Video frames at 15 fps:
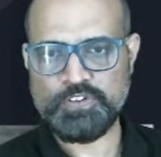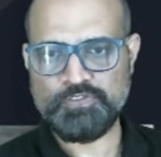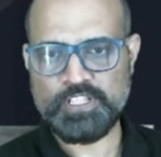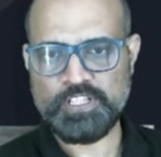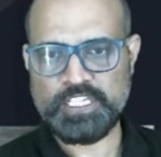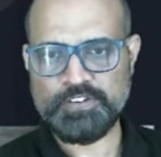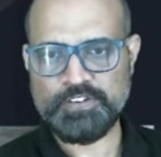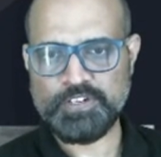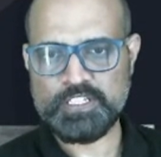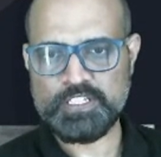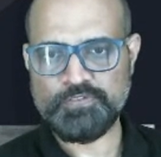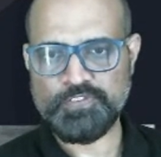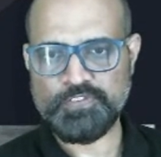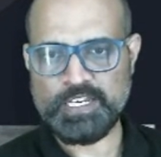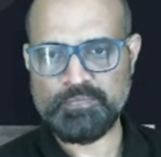will give us
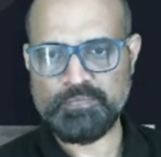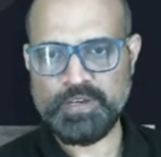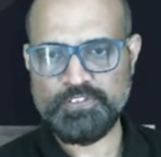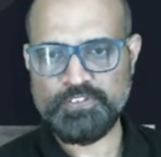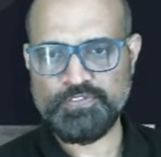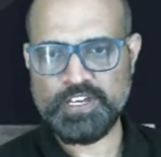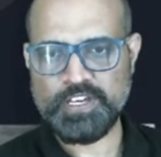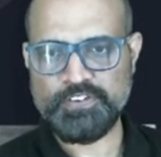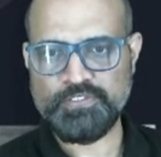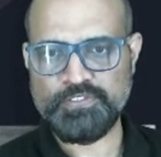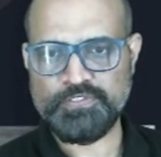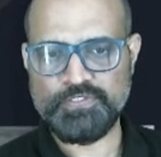1 by 5,